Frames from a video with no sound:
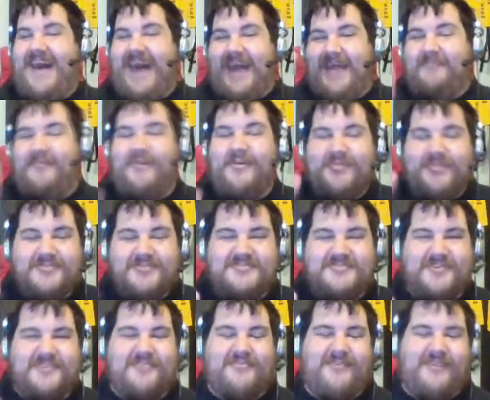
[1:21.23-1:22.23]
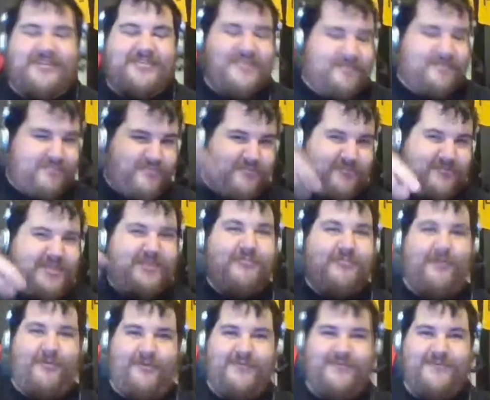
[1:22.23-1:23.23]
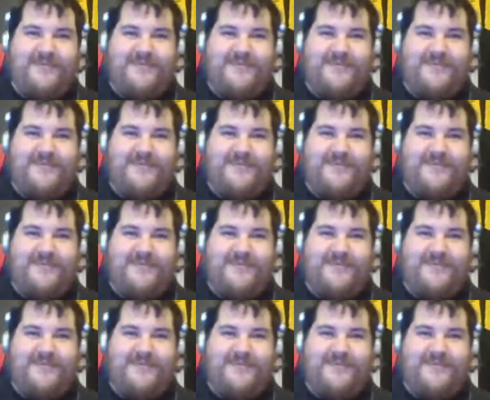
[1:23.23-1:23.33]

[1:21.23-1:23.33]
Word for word: I want Lucha Underground the prequel.